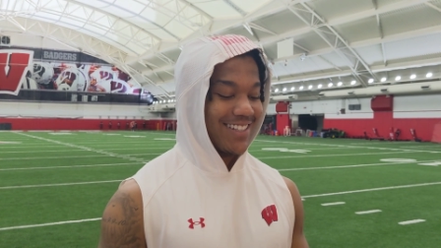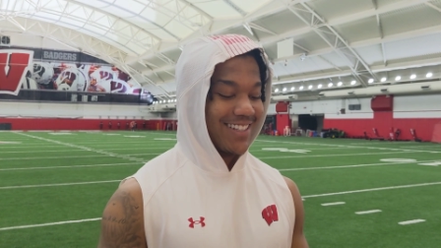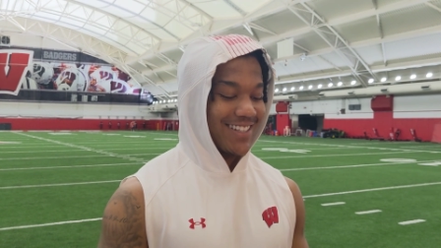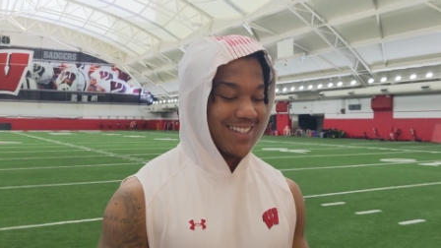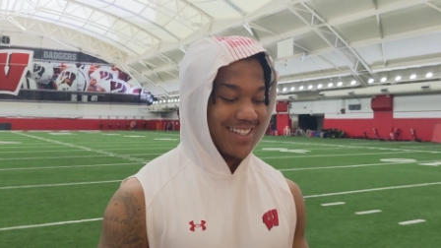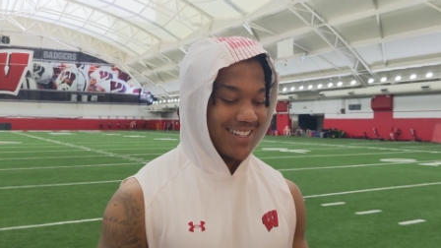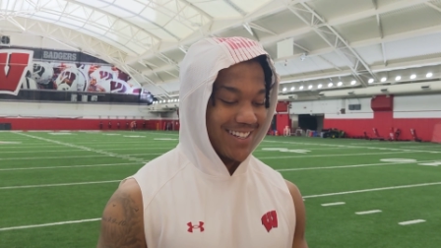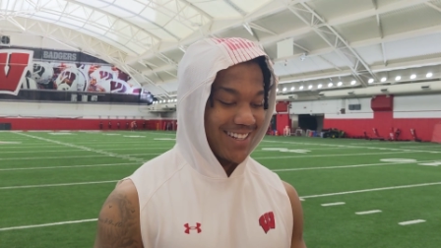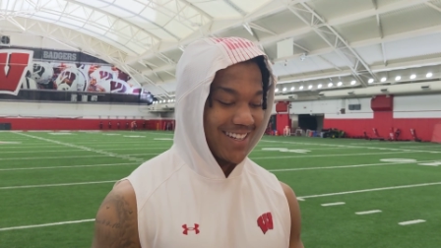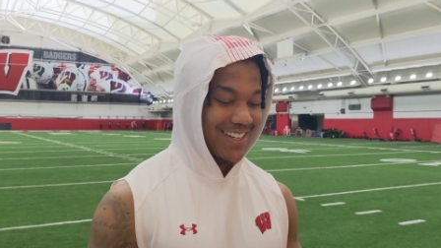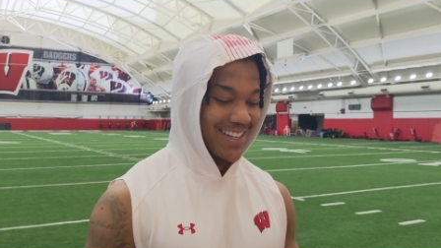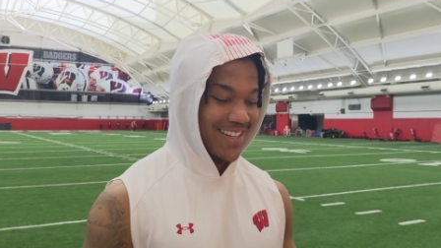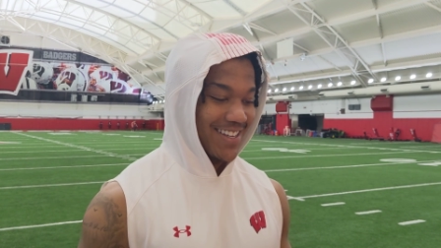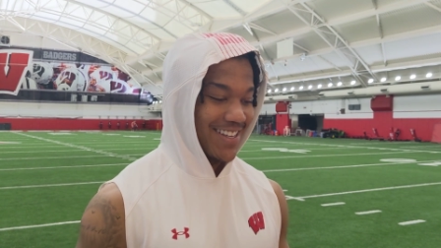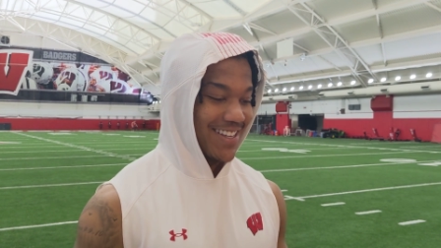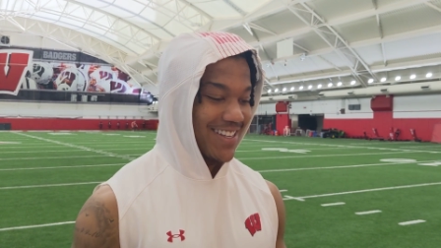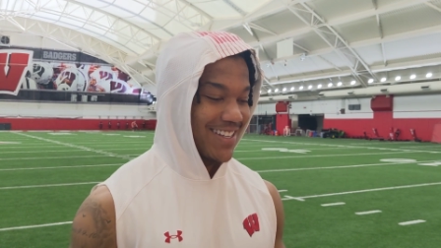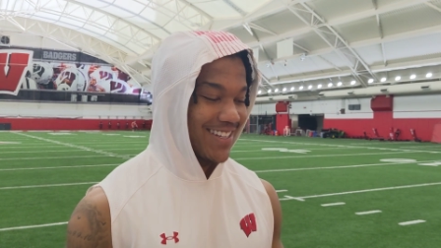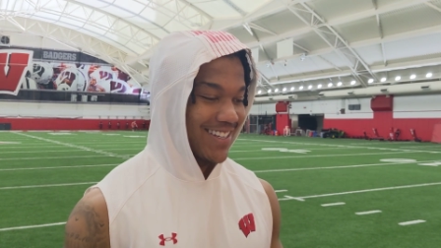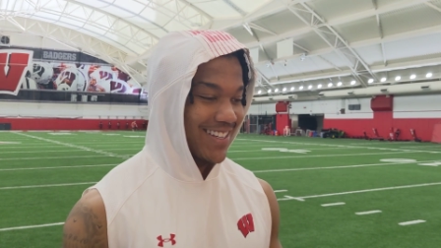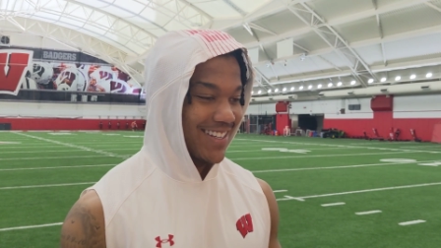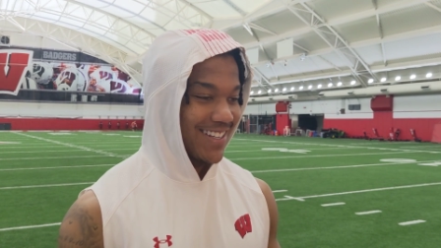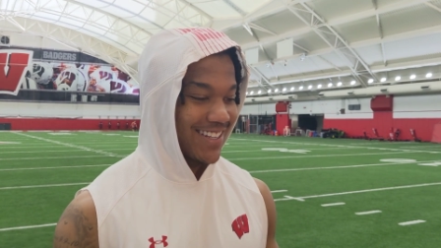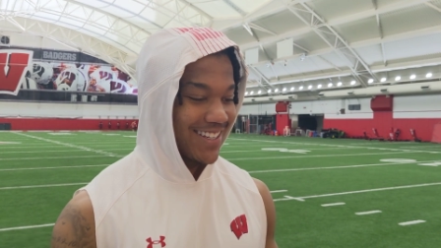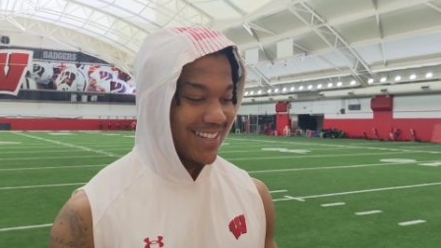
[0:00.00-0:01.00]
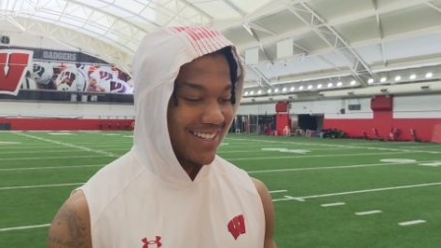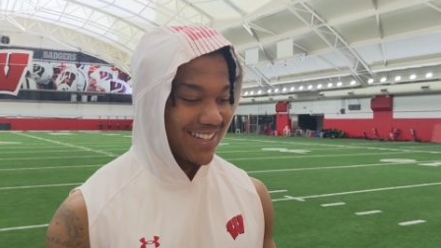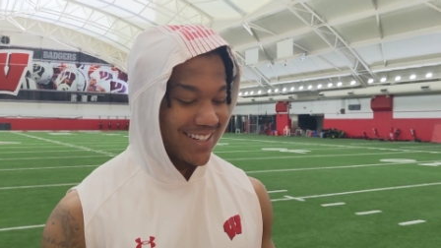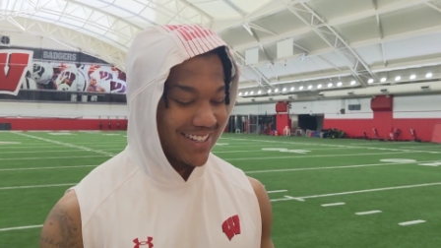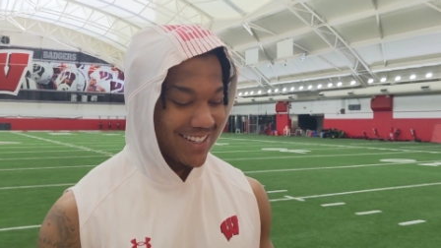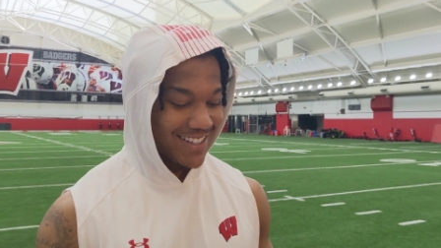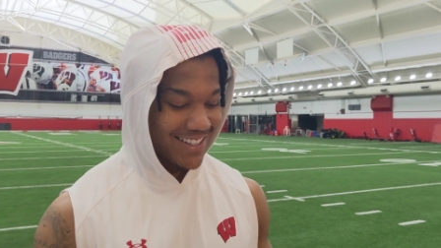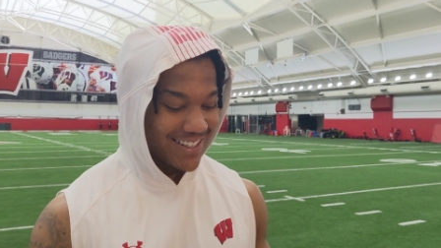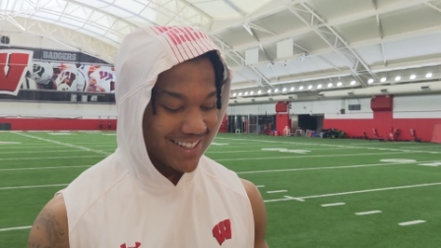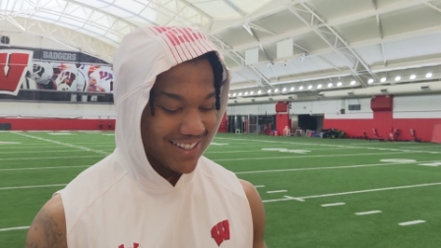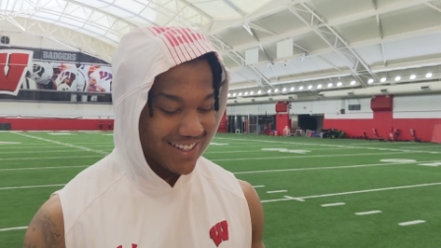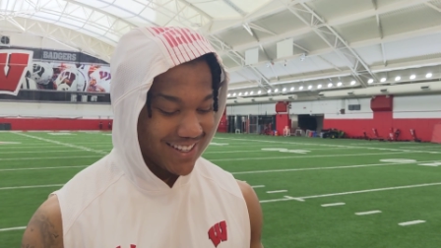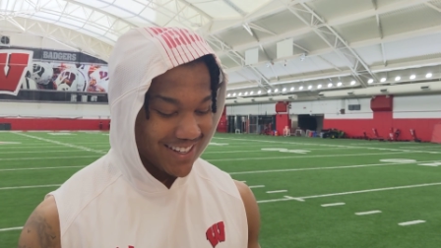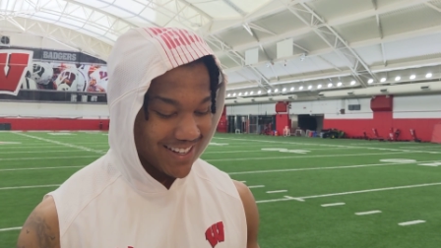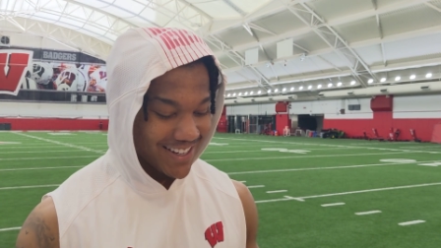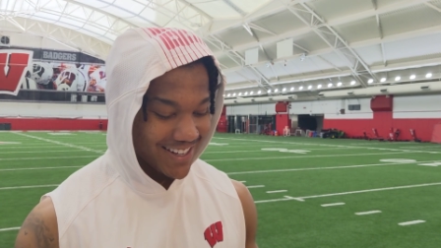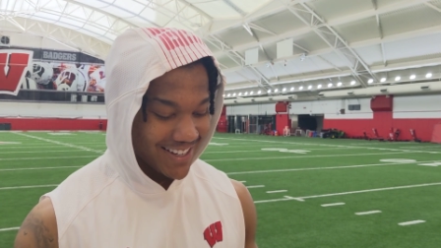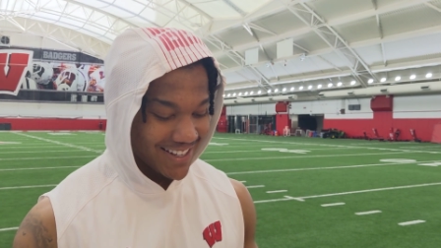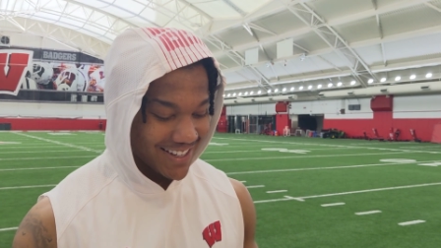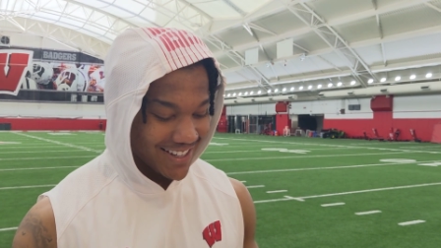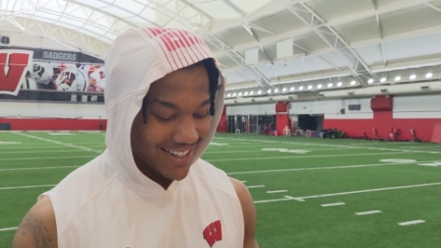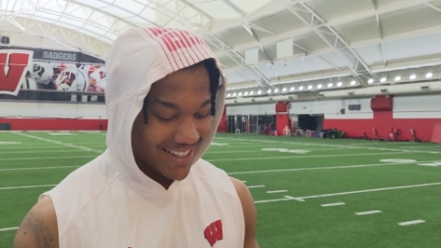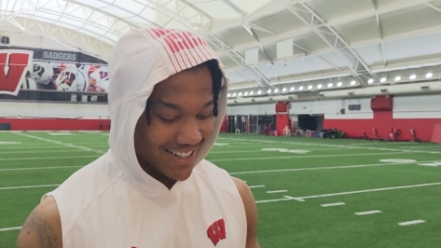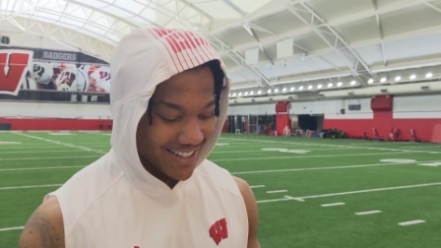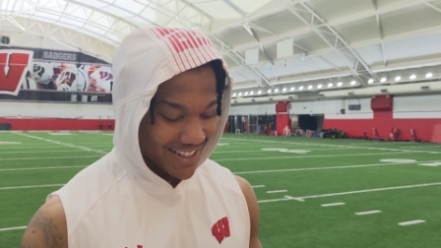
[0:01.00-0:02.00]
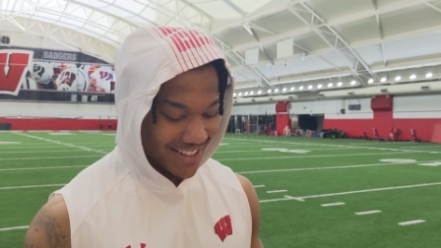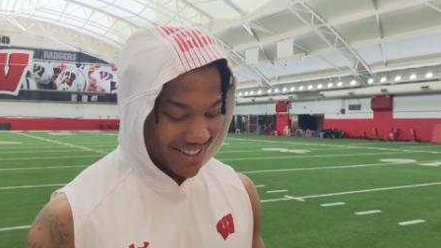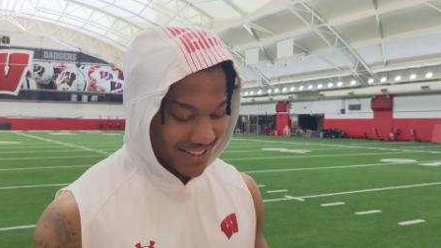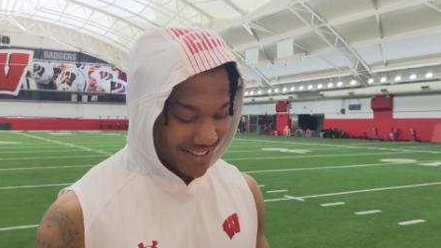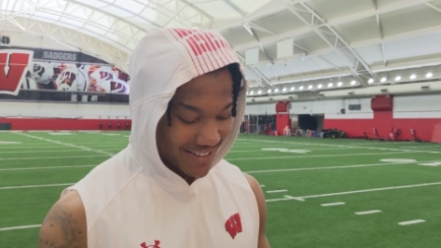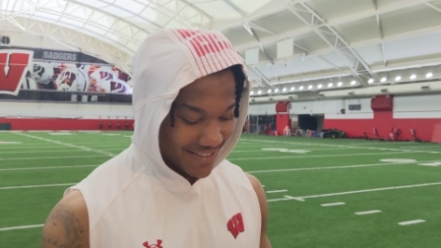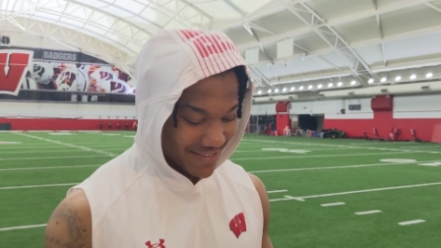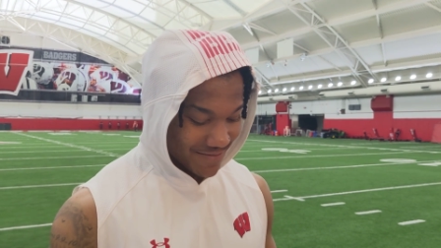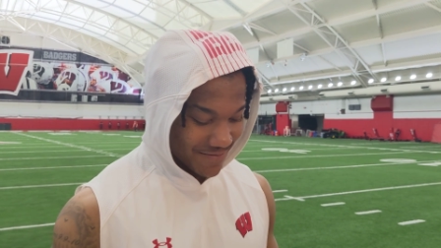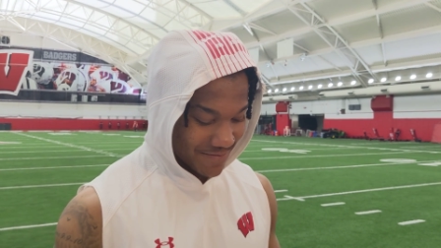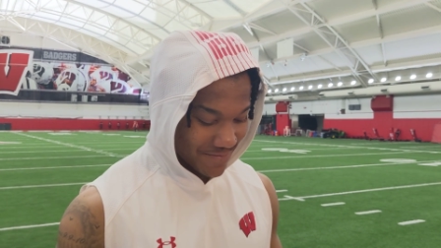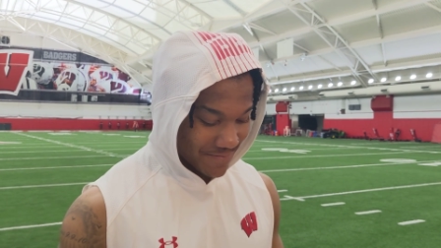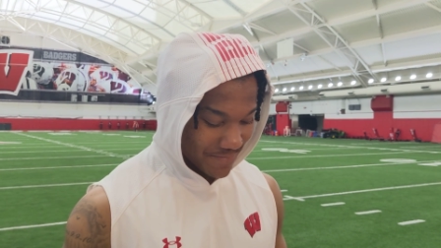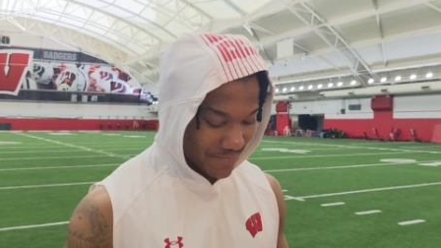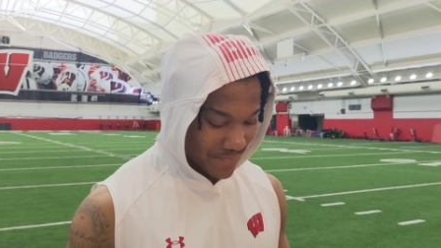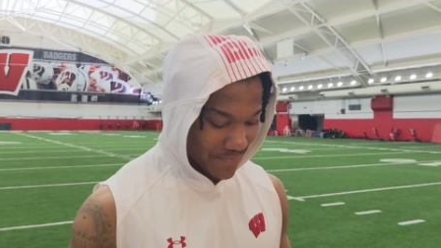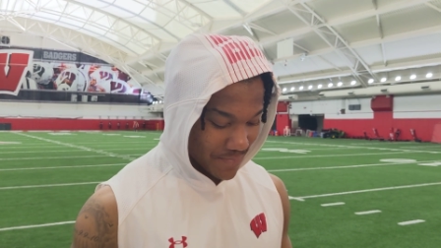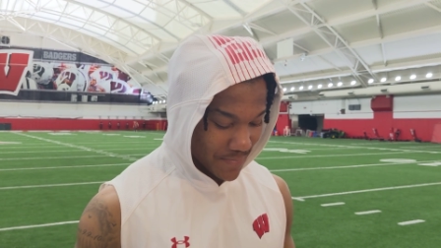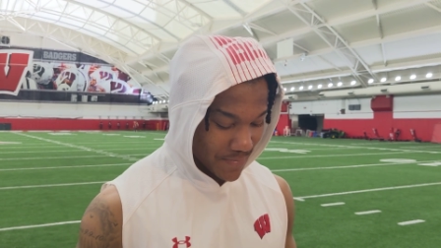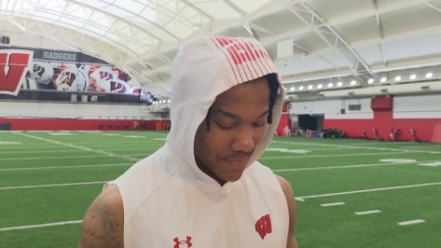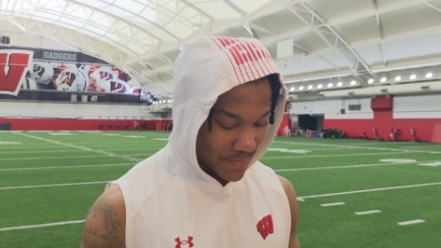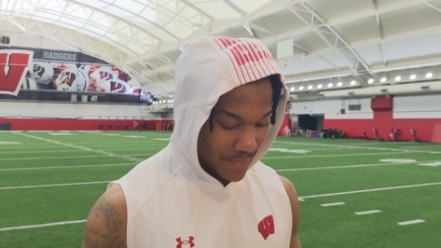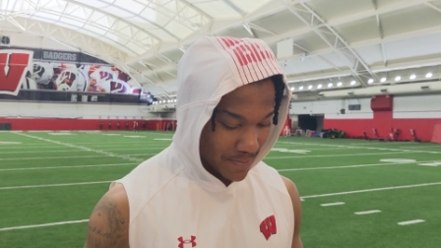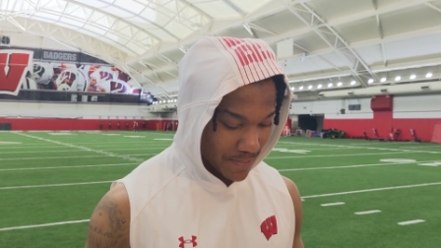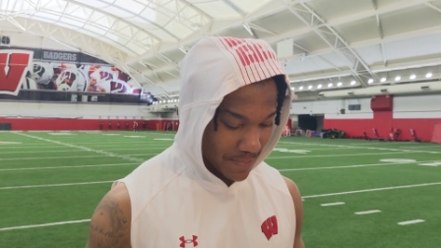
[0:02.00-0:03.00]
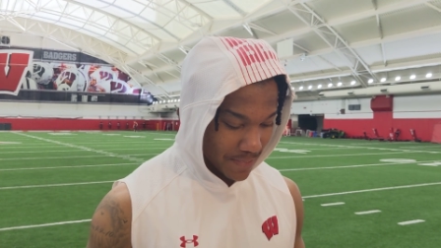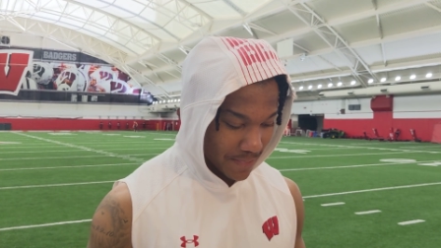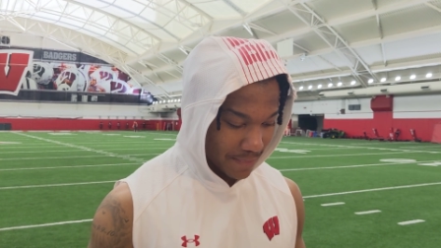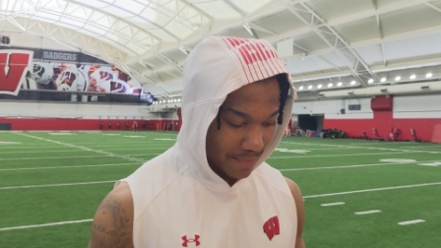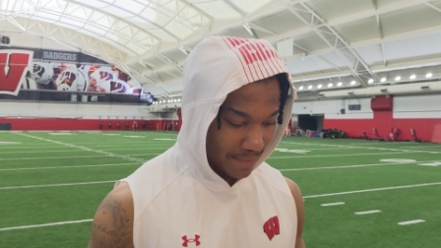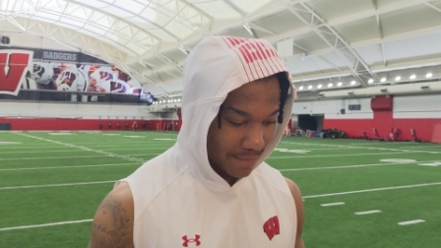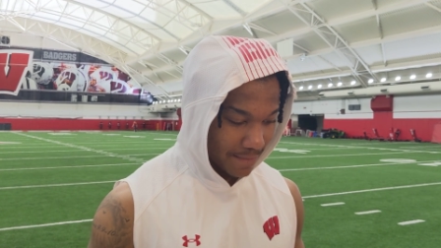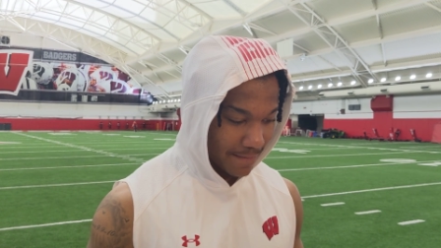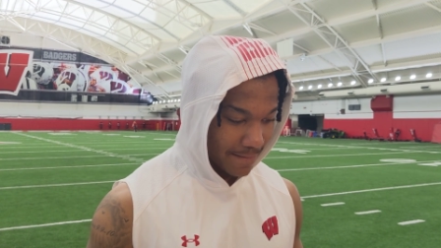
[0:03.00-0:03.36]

You mentioned the young guys and and this in this group